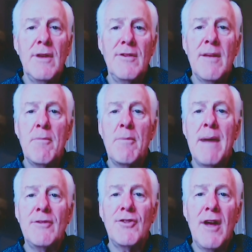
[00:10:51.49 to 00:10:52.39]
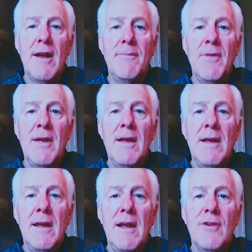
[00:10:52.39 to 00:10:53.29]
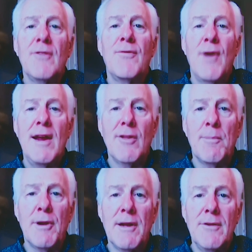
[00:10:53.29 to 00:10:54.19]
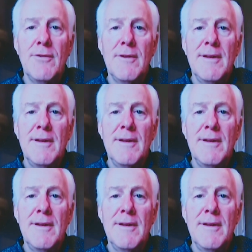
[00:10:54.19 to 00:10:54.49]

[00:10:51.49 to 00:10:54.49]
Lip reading: He said, "But my son is afraid of the police."